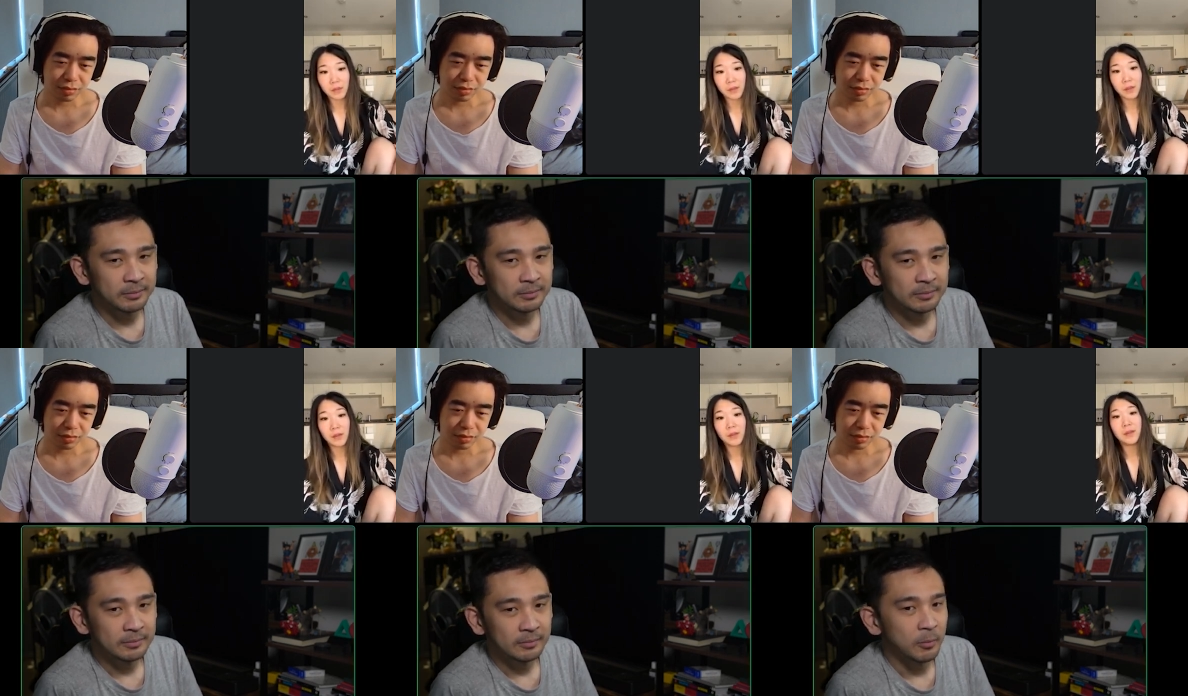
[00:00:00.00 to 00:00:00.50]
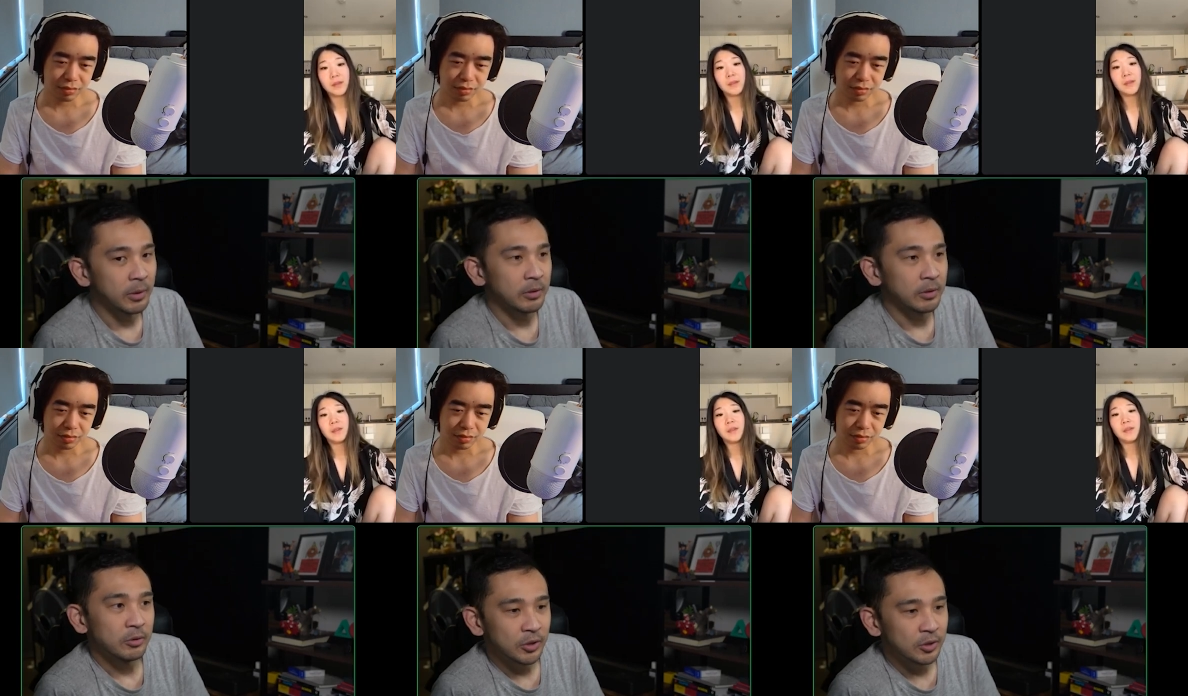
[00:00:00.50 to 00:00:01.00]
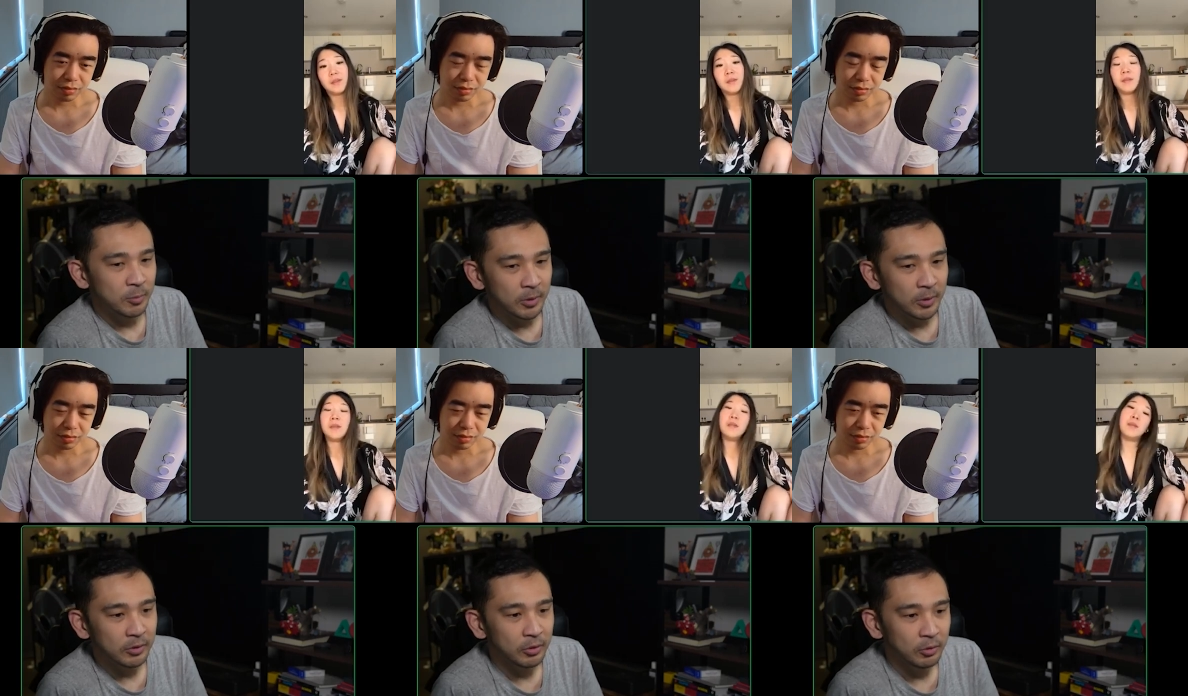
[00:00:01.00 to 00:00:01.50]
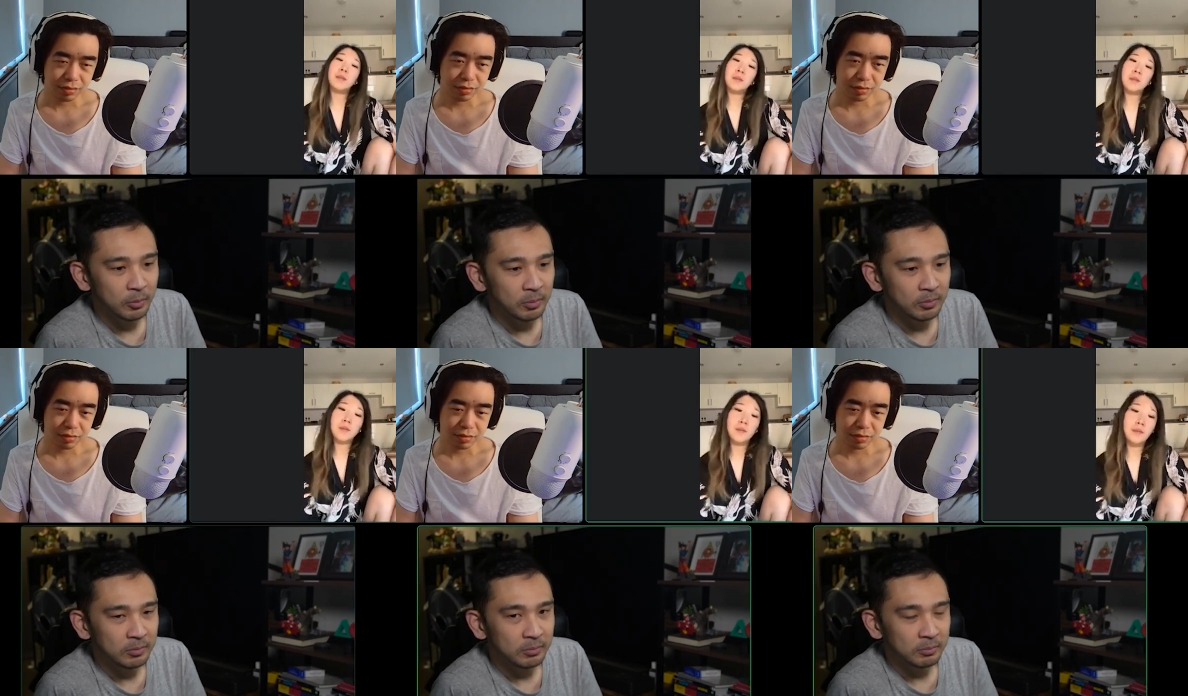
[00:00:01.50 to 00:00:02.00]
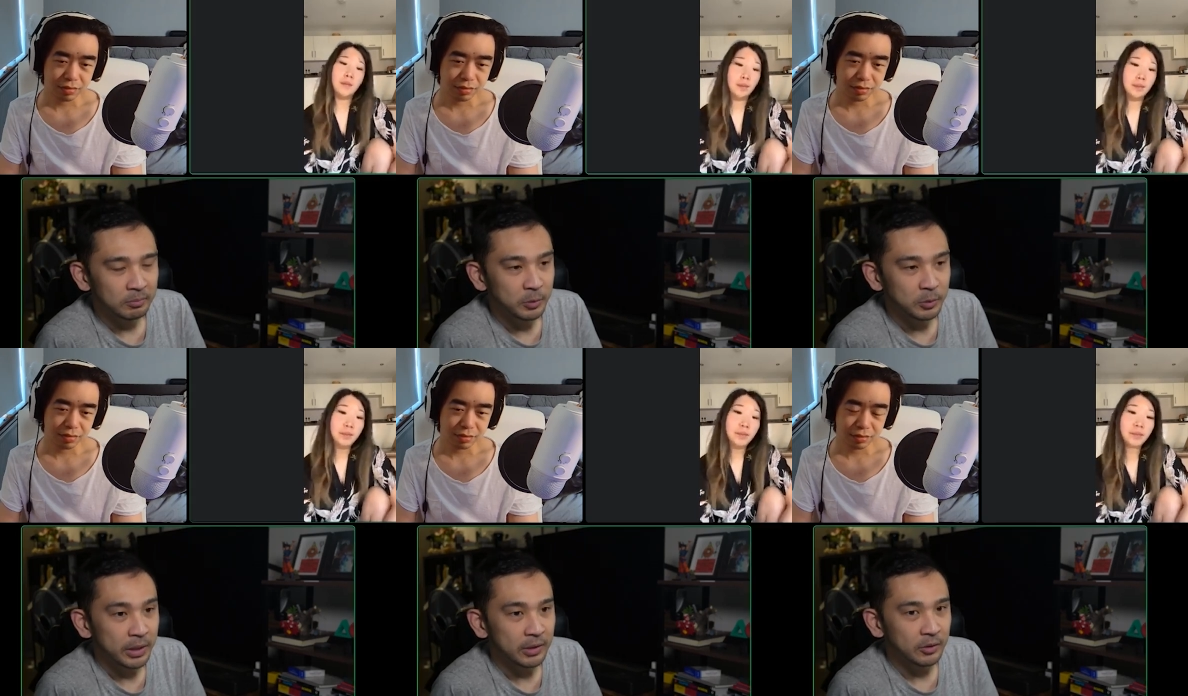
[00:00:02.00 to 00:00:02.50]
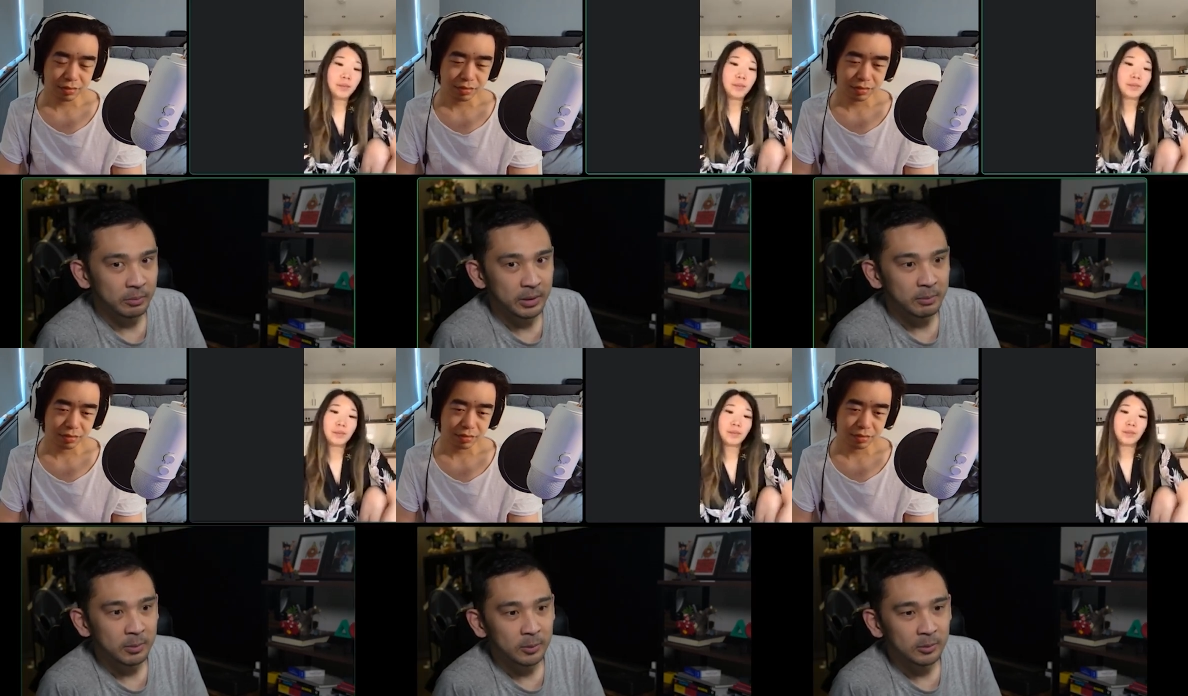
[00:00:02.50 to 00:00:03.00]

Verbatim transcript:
Speaker 1: where you just want to speak to people.